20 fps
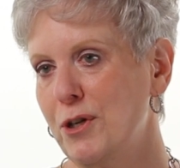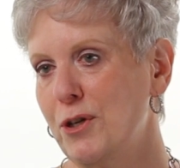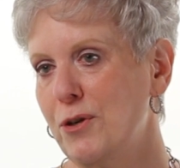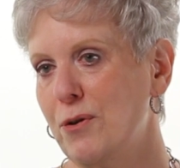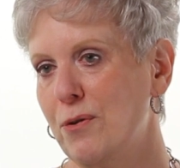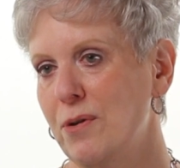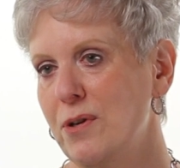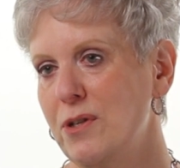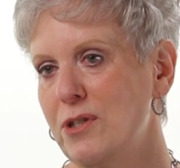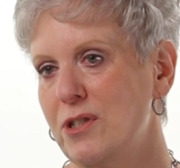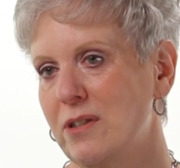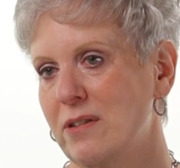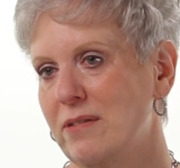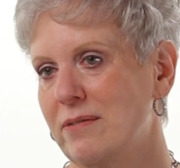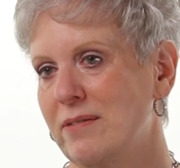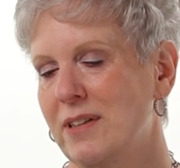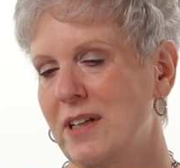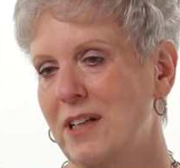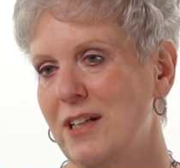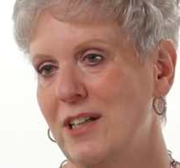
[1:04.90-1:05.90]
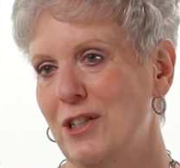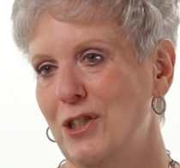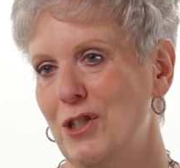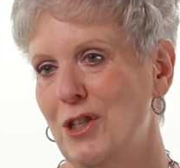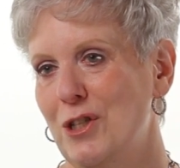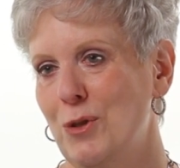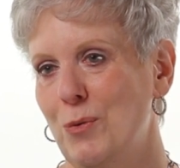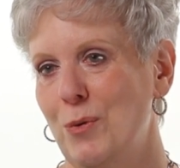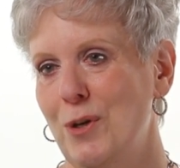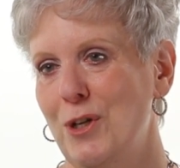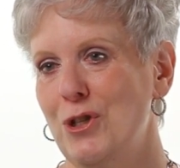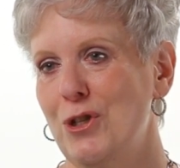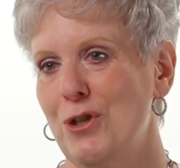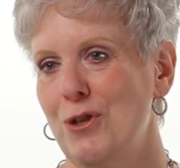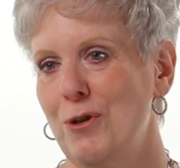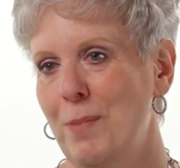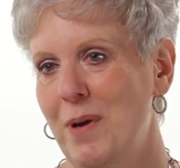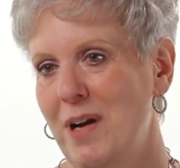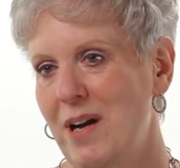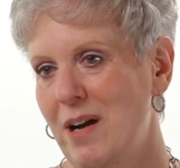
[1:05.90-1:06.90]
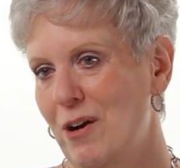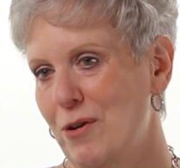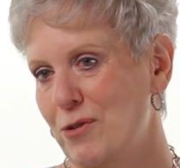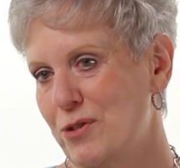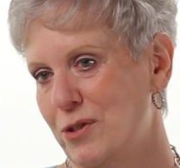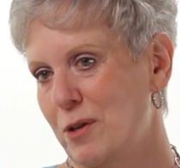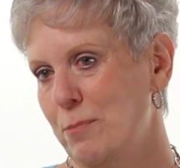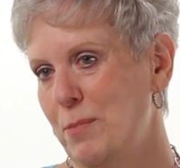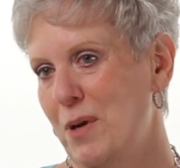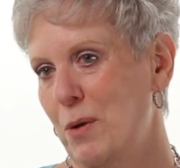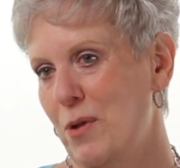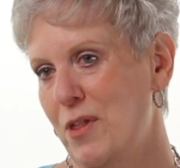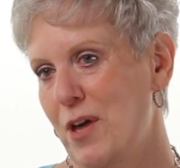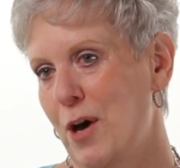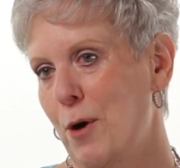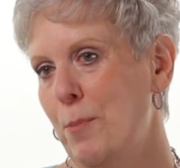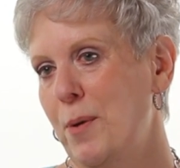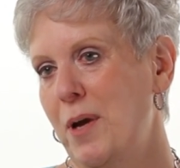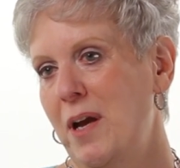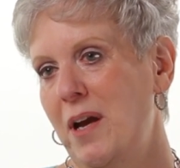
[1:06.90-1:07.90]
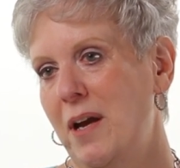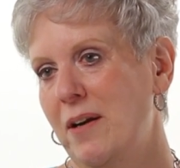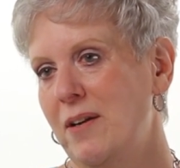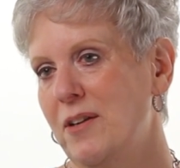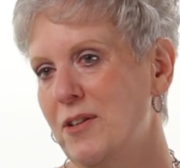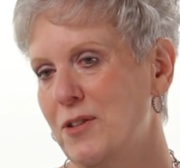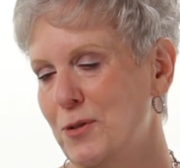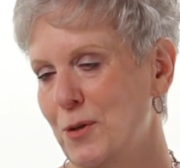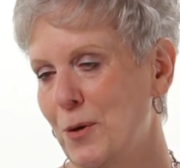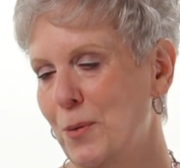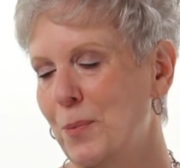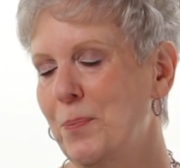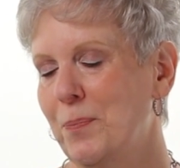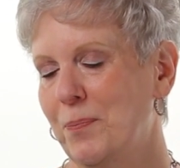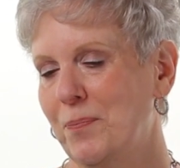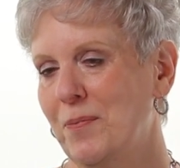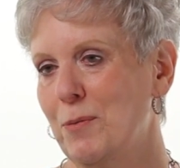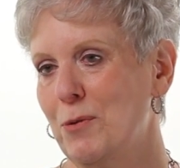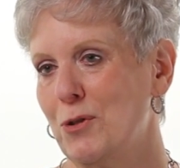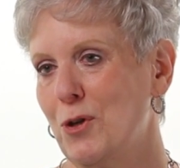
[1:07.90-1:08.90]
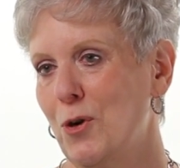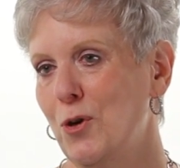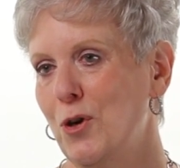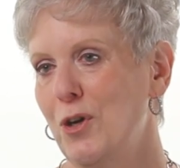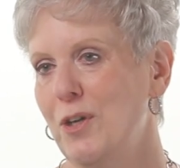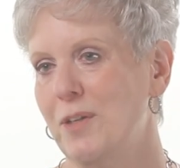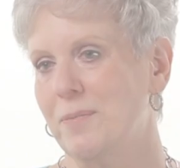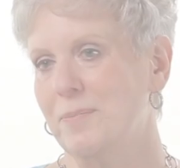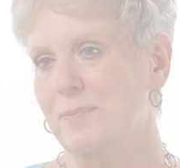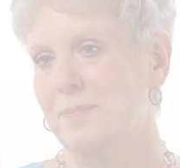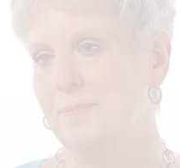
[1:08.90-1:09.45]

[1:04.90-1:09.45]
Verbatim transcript: of course, and just reassured me how I was going to be without pain, and so it was all good.